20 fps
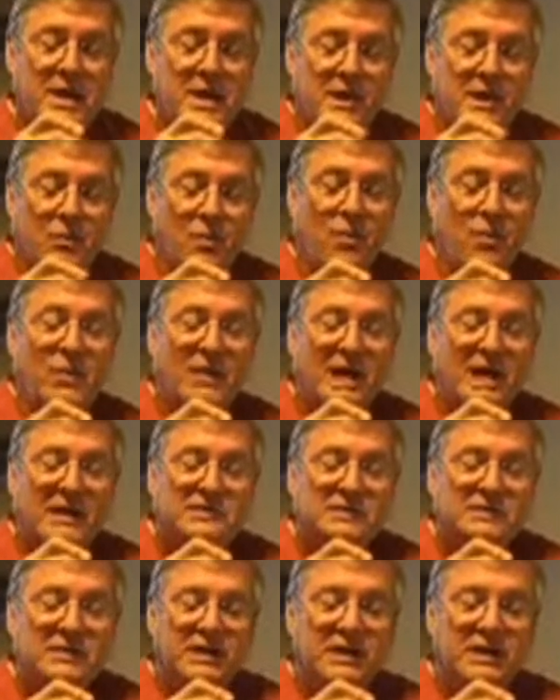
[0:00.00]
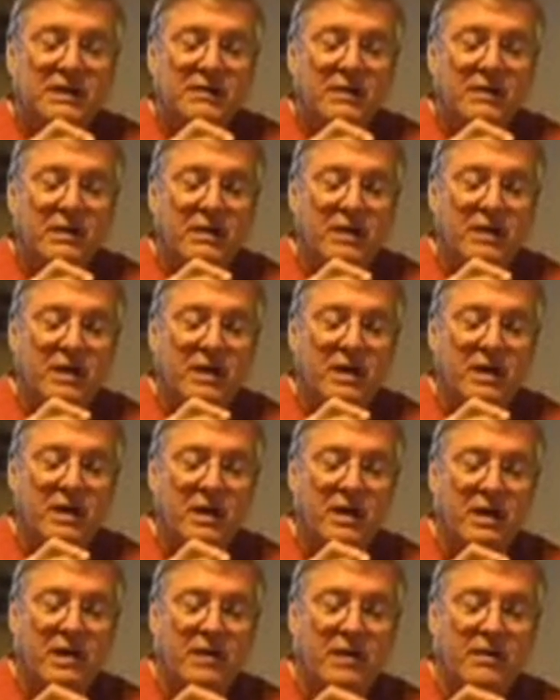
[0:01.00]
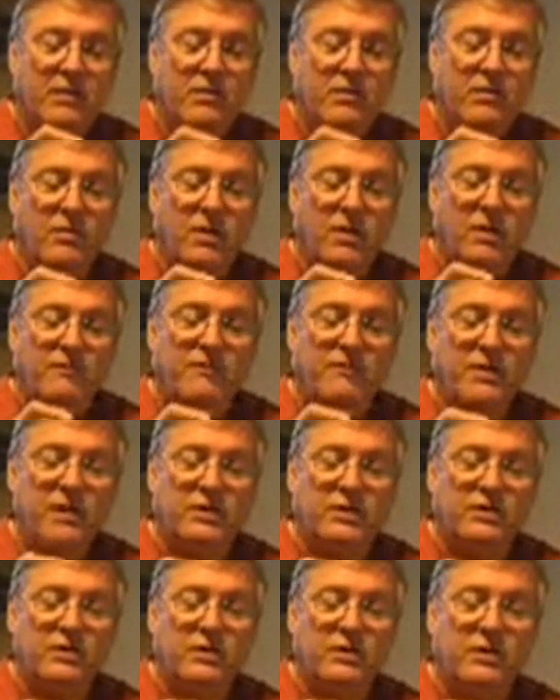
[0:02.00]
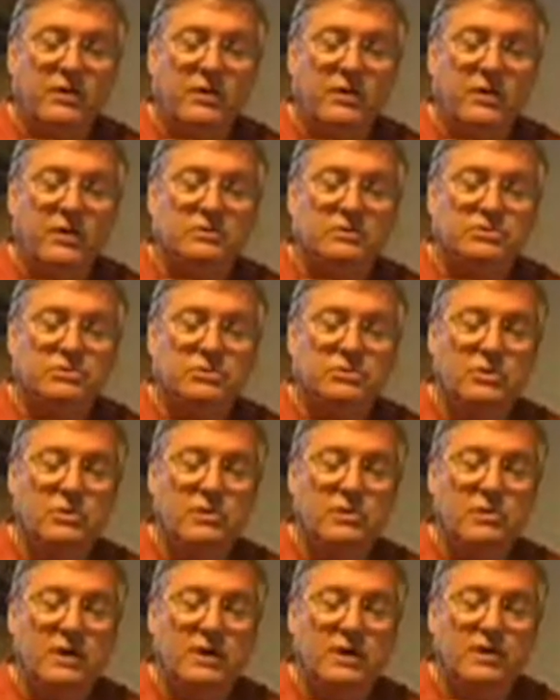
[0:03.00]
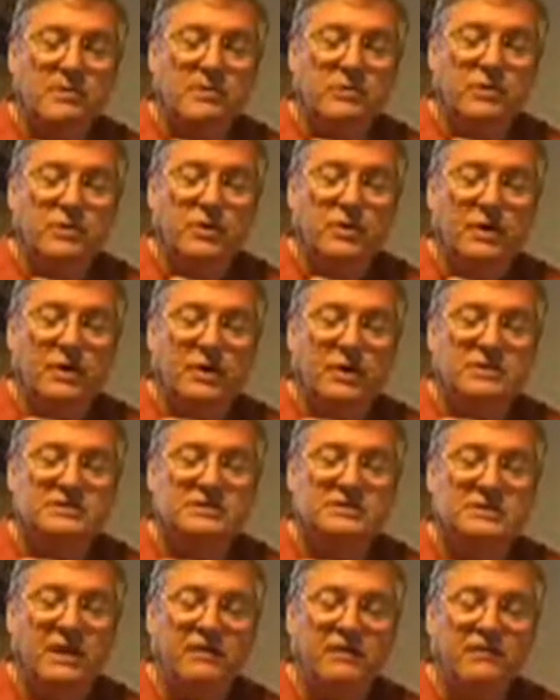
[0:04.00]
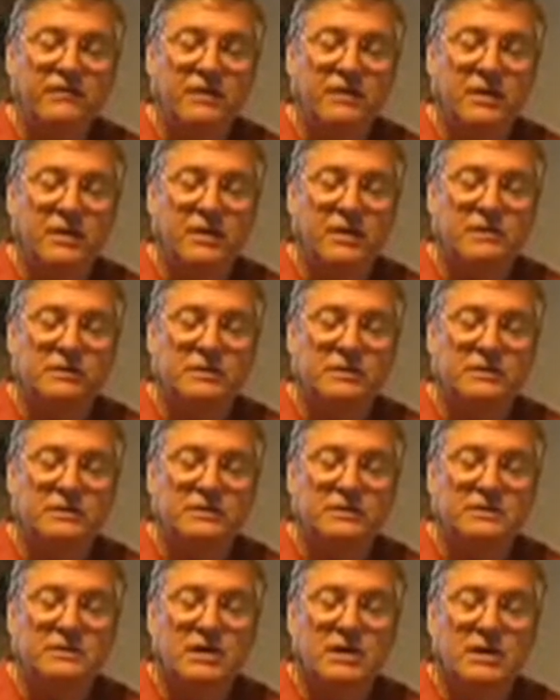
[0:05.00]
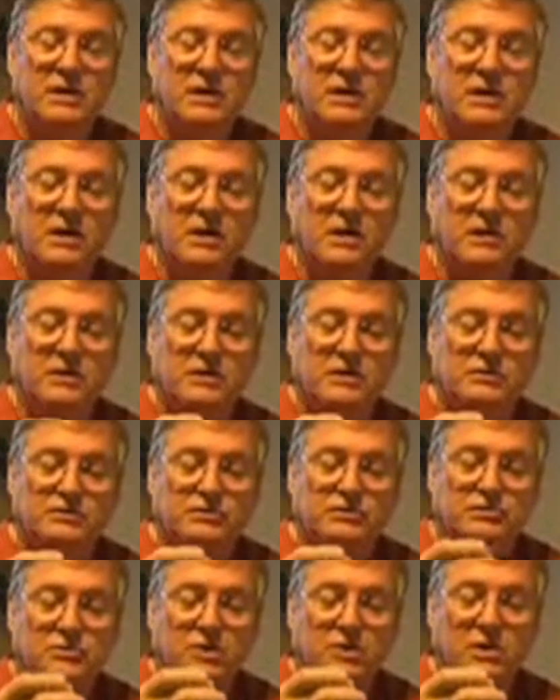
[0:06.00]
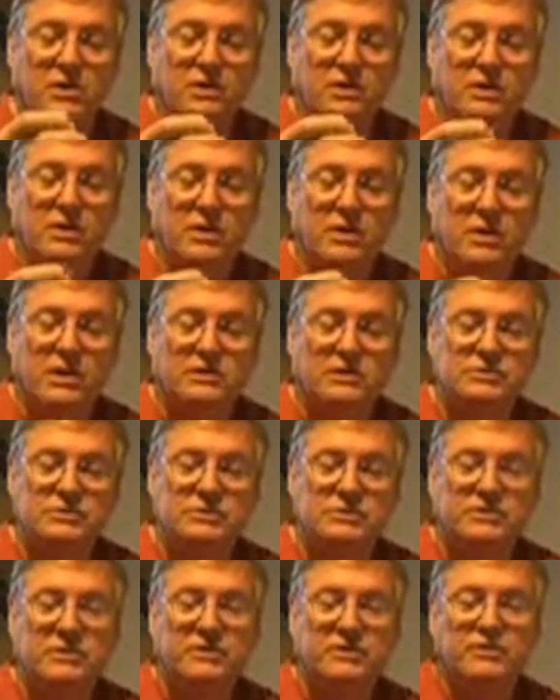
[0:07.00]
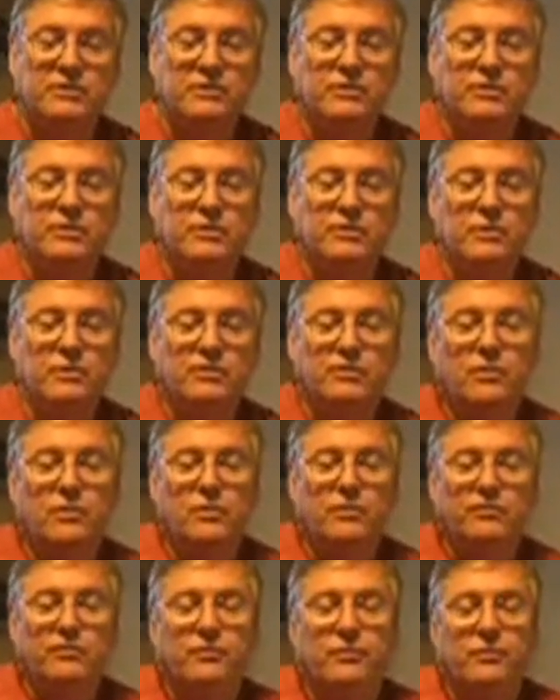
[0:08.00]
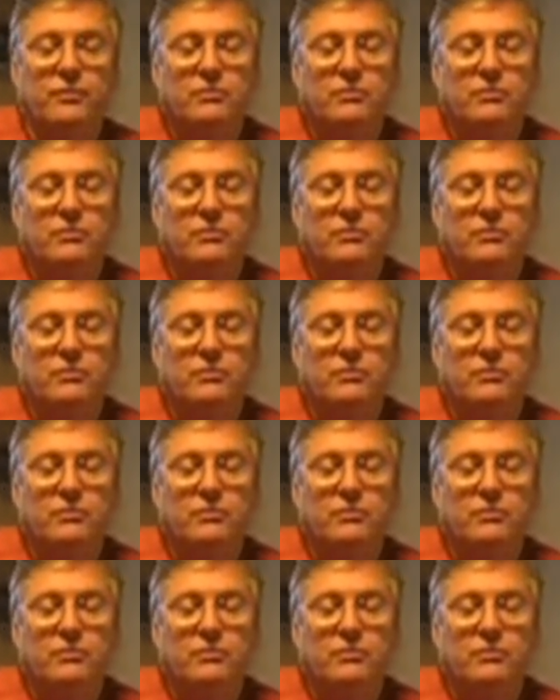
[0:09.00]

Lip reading: One last thing, I brought here also, I can create a syphon out of this little straw here. As you see, if I turn this over,